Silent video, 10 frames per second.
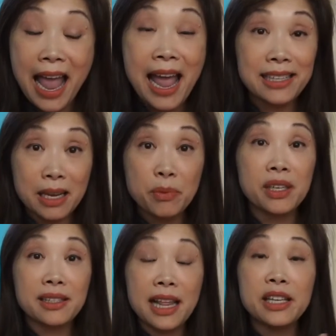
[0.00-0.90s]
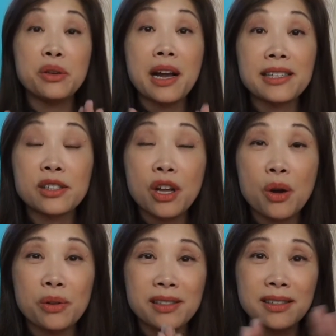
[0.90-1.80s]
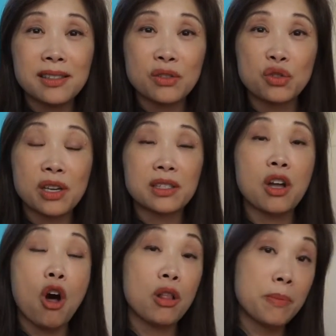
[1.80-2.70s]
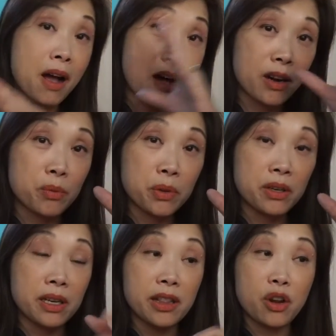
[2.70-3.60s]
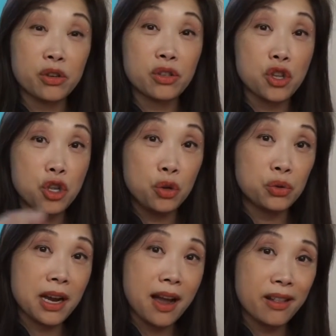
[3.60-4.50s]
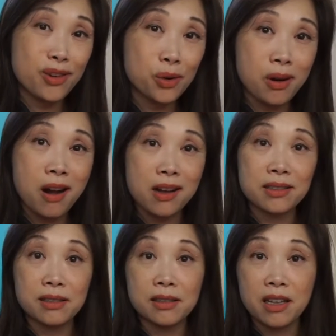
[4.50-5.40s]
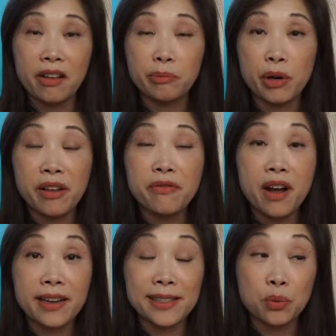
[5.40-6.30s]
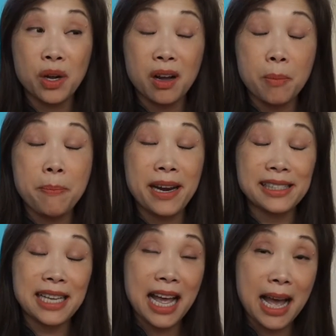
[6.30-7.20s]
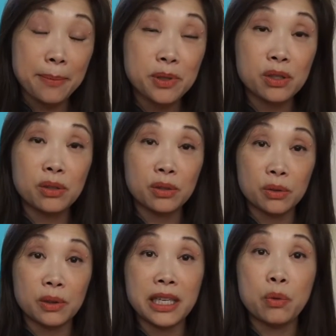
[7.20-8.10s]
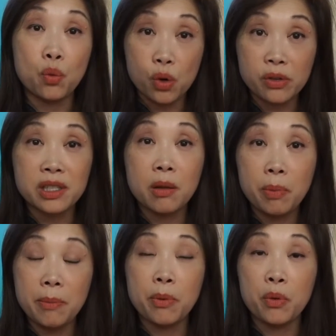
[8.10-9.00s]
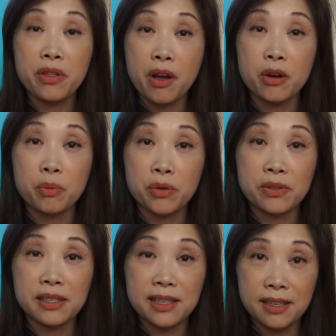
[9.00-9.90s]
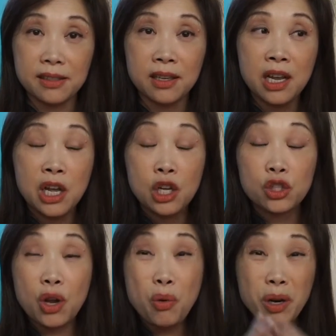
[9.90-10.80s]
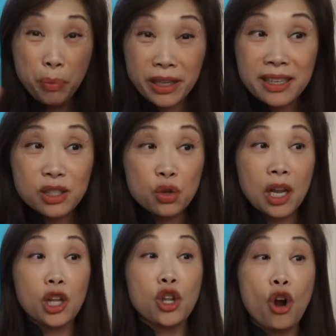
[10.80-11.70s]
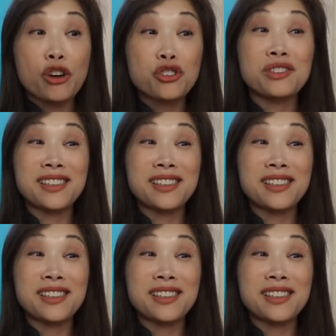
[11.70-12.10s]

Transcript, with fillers: as I'm going to let you guys know, this isn't just all about autoimmunity. There's huge other causes of brain fog as well, but it's absolutely worse in people with autoimmune disease. So I want to bring this to a larger